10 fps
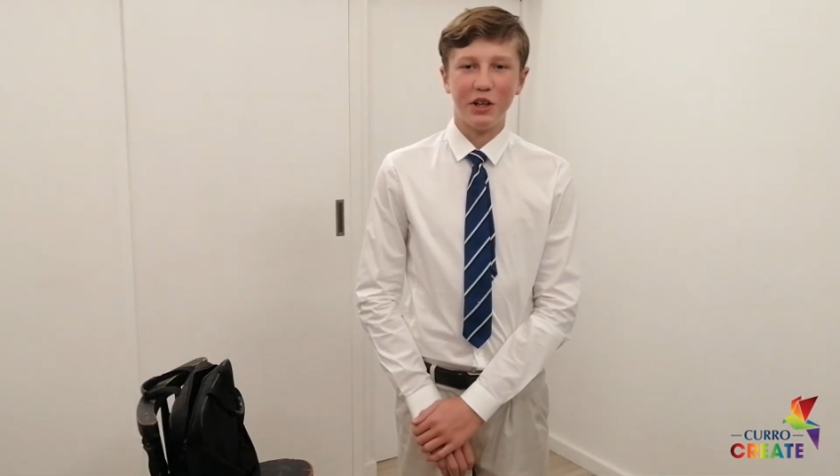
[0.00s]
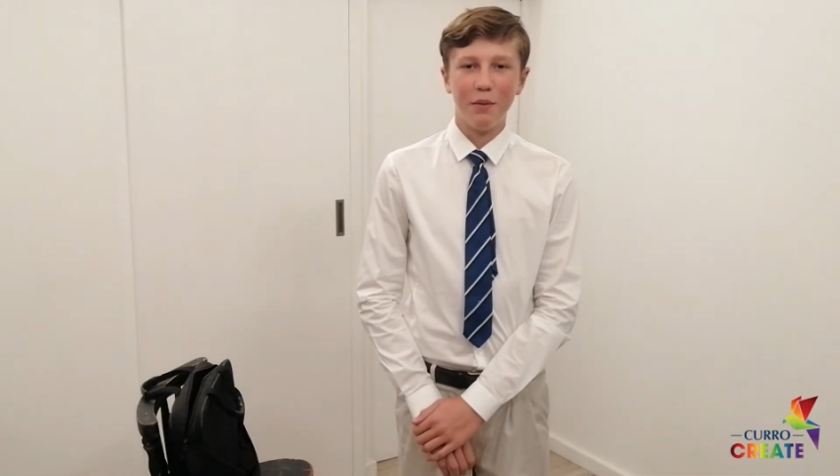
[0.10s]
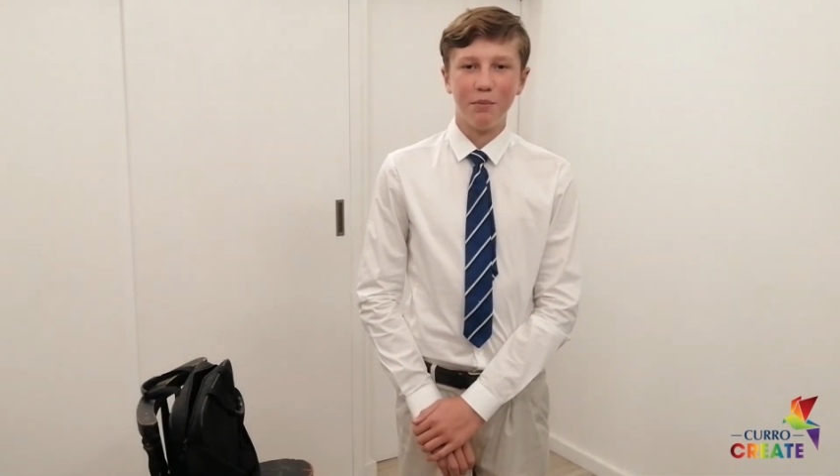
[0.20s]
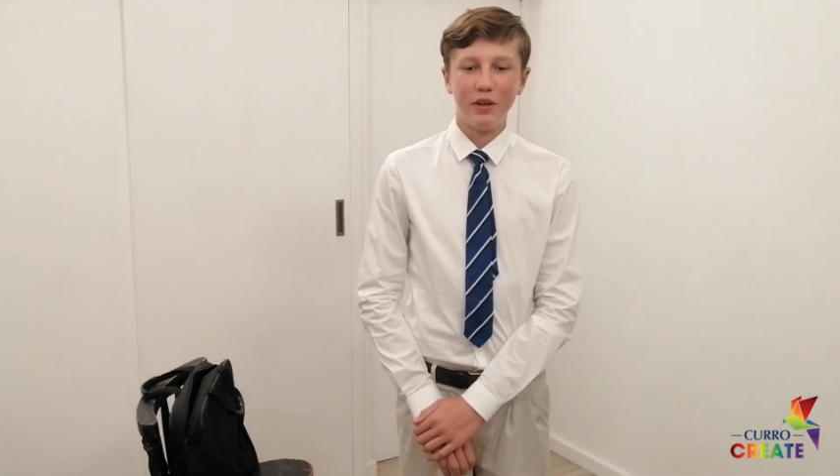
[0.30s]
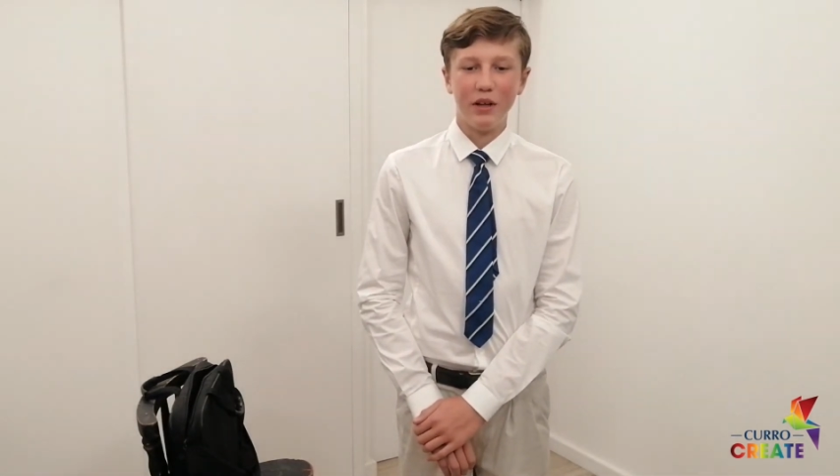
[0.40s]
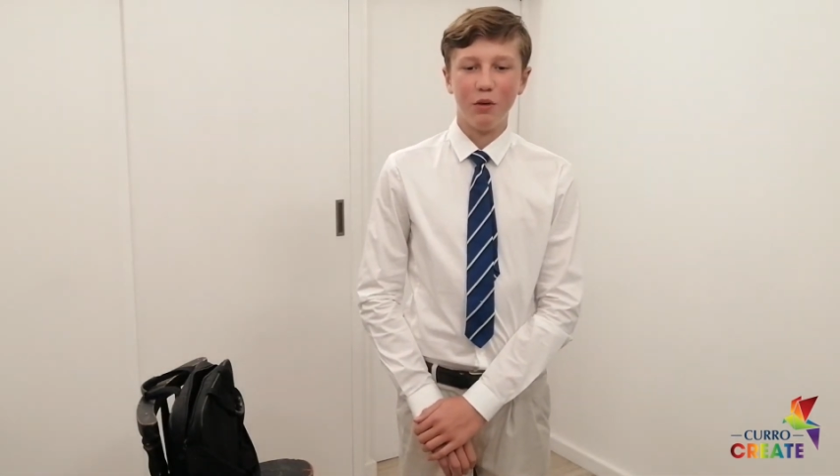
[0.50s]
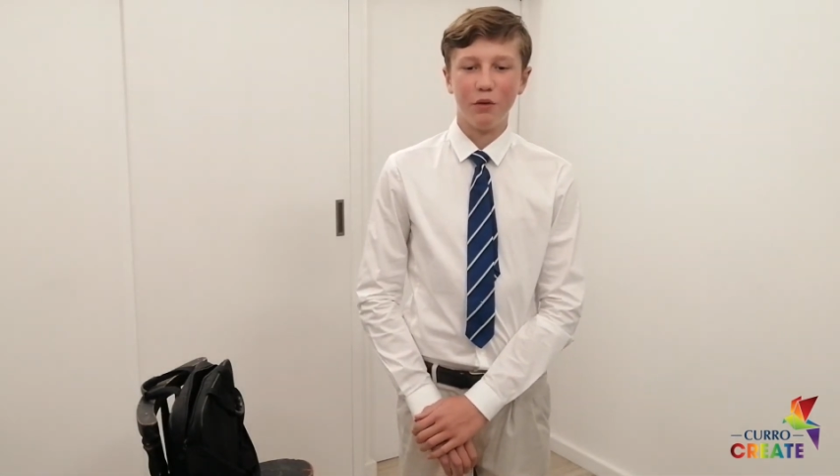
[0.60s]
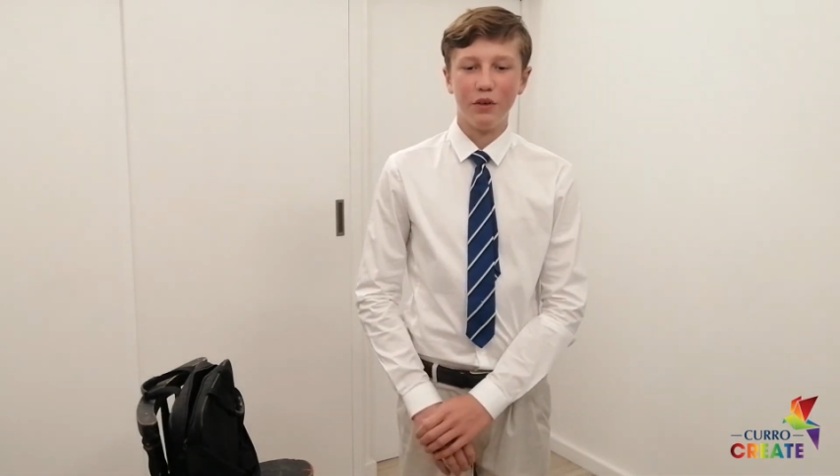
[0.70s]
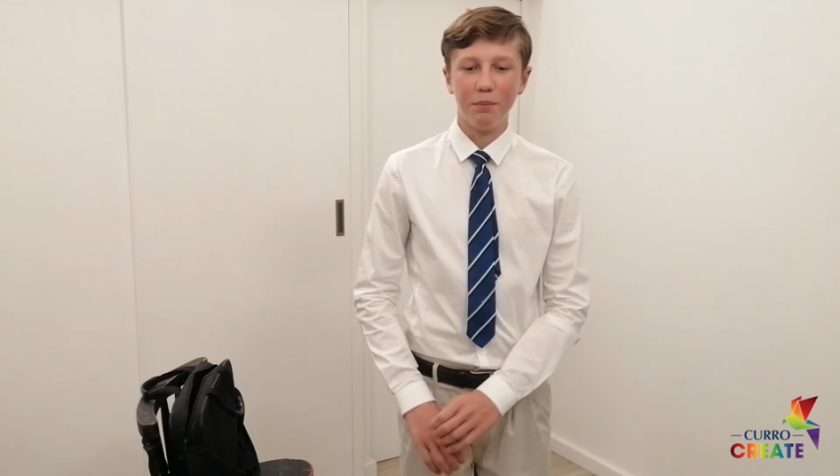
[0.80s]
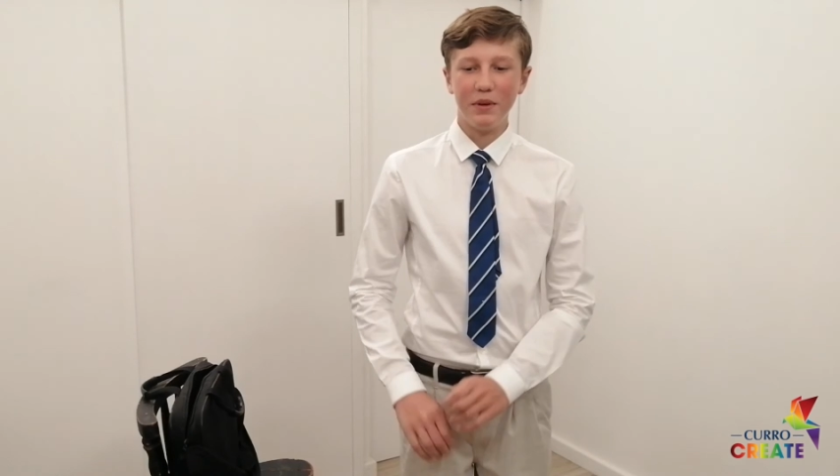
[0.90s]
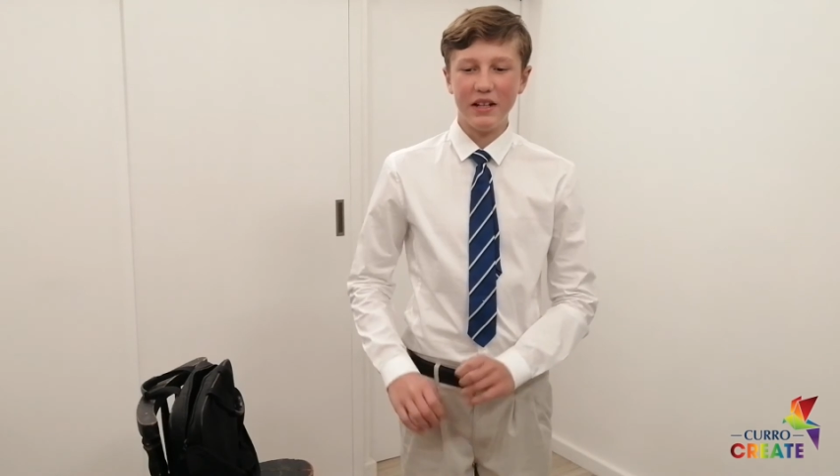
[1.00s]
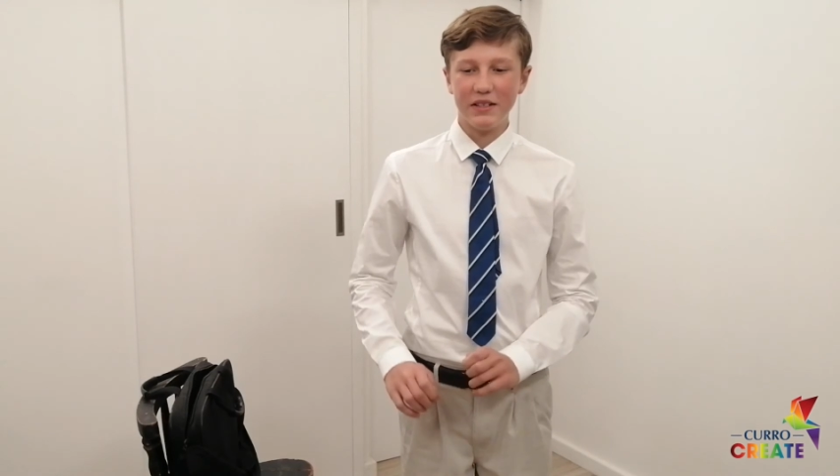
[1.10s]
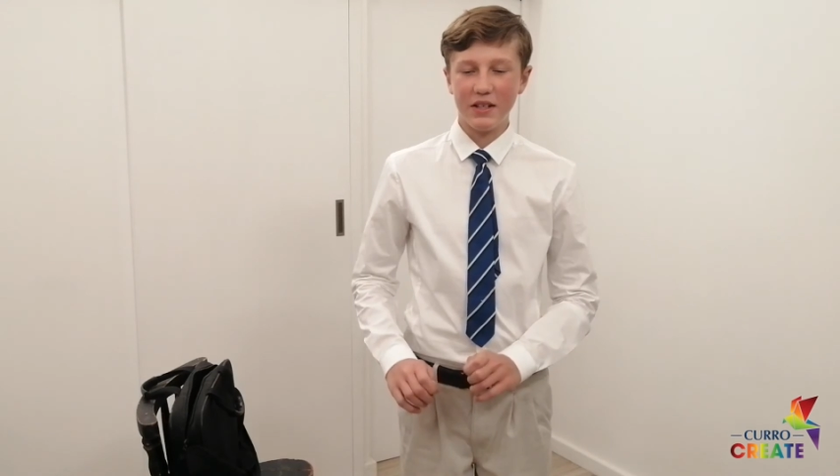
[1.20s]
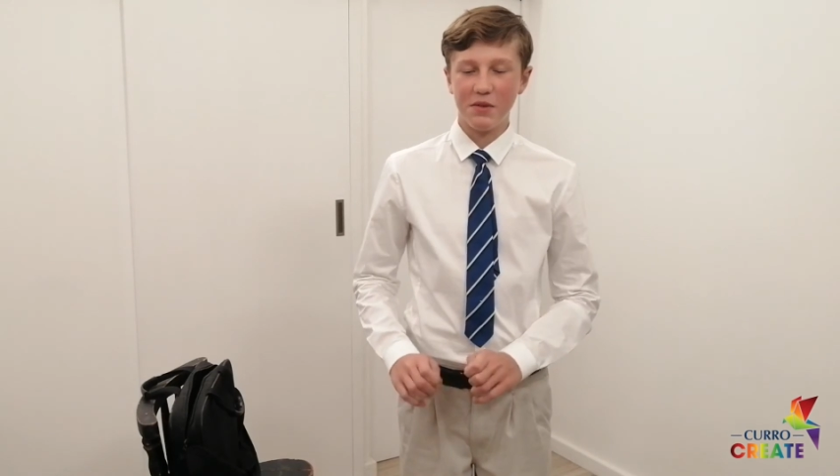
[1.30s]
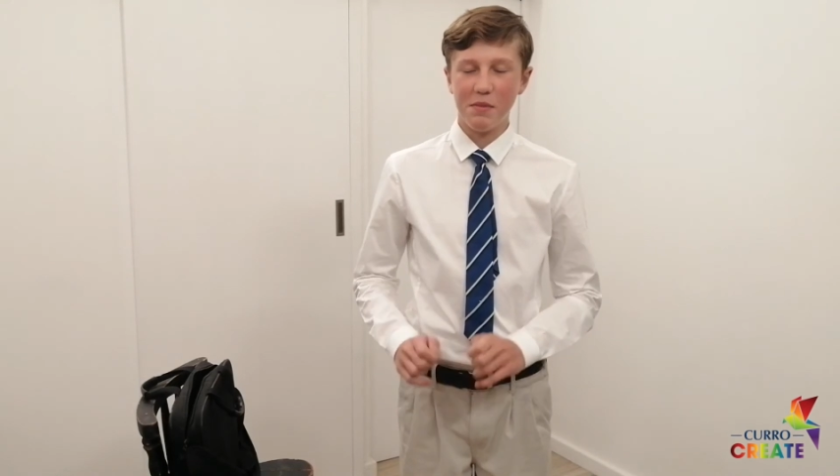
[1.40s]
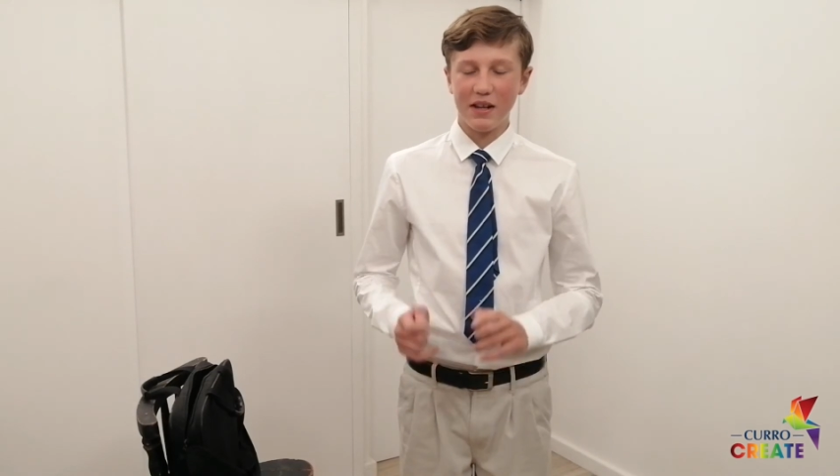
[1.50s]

company off in pieces,